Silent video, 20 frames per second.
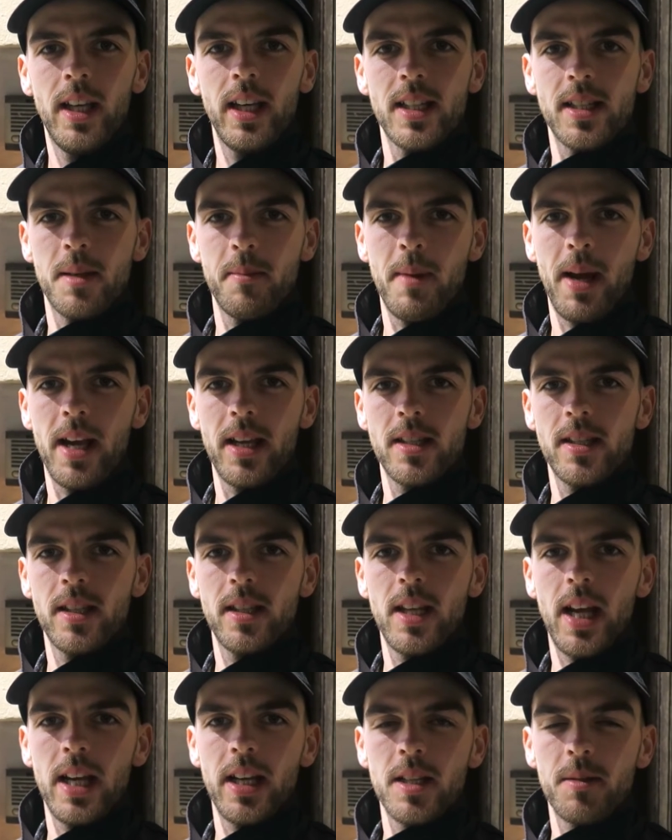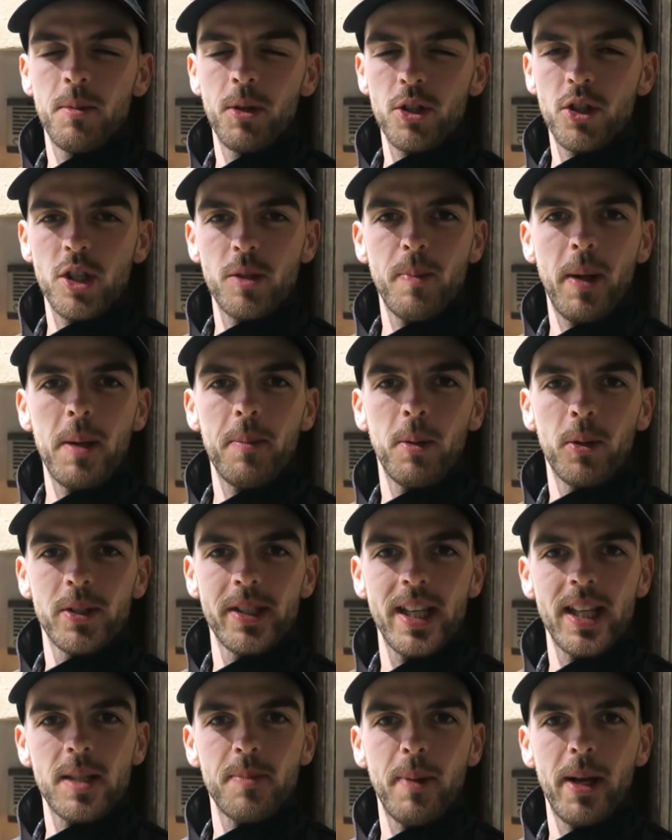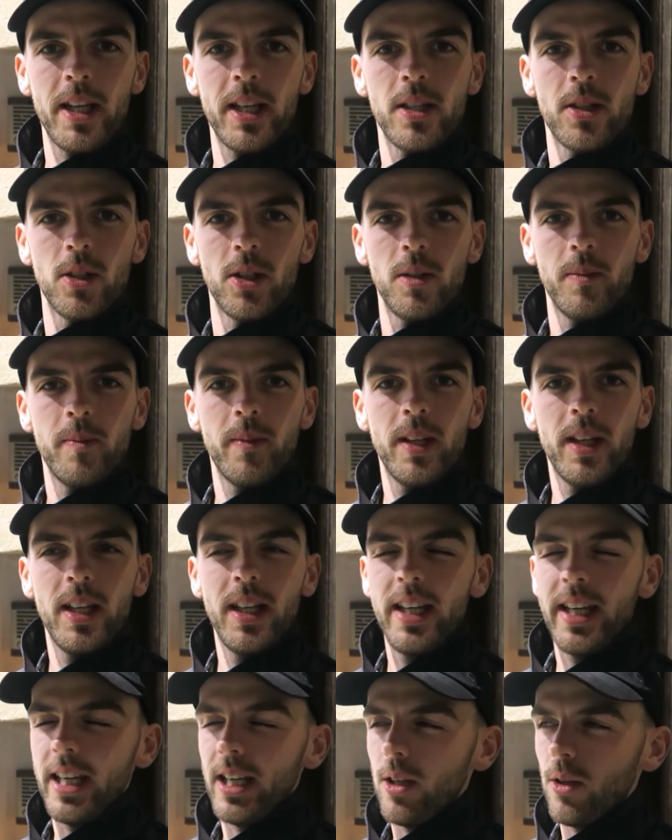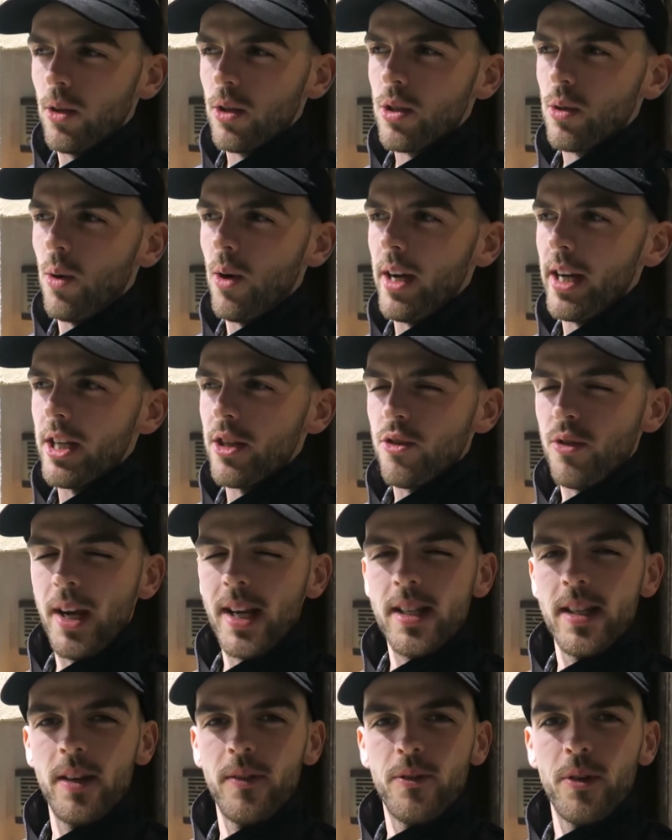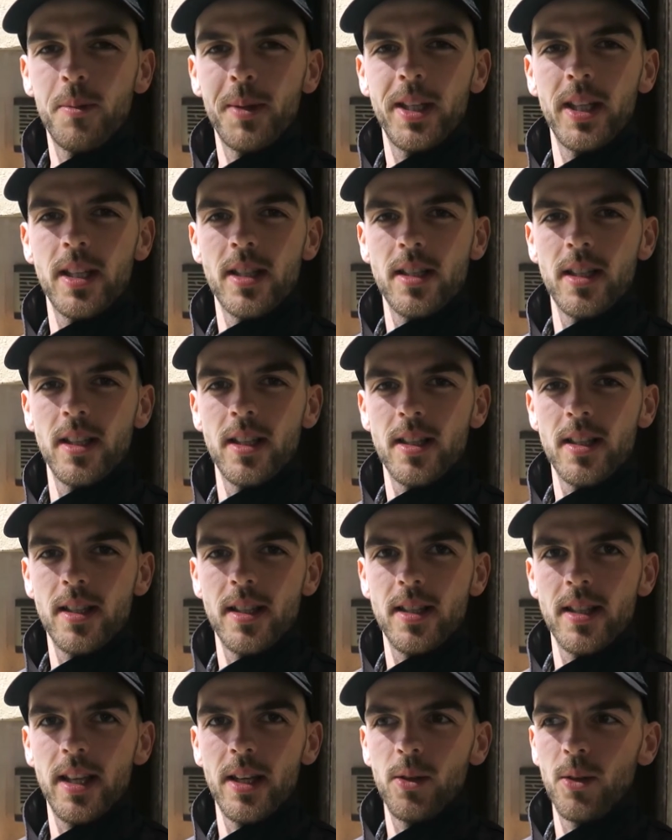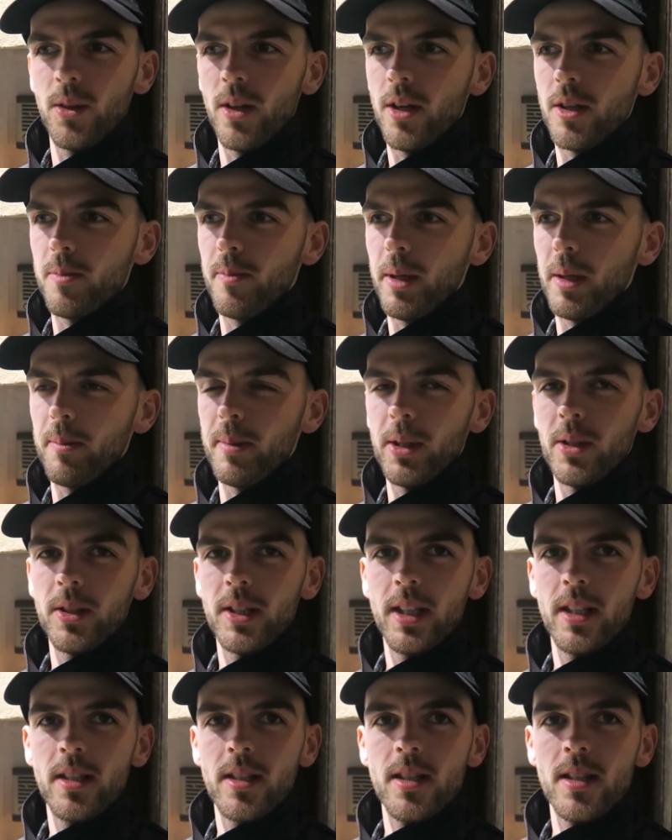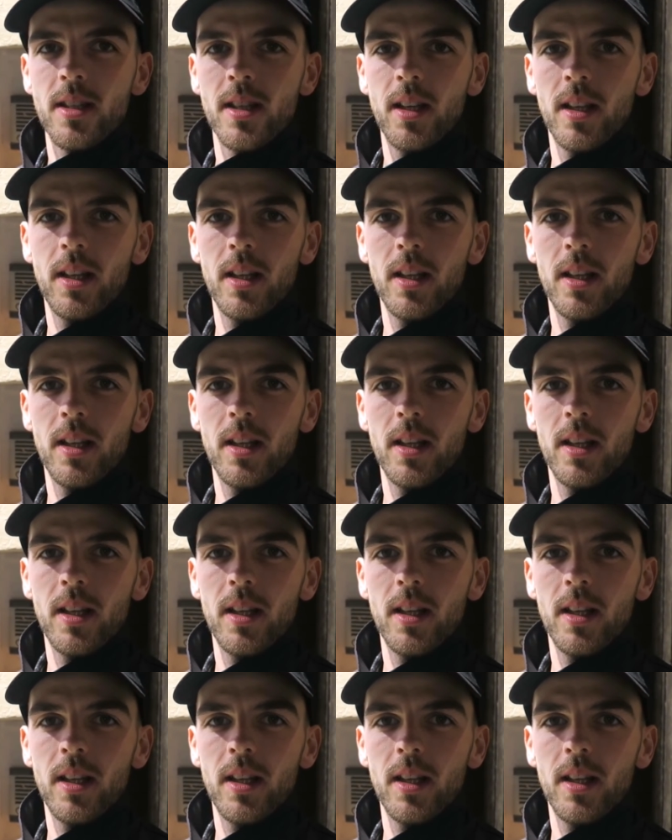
it's amazing. And as much as people diss Benidorm, it looks quite interesting from a distance to see all those big buildings.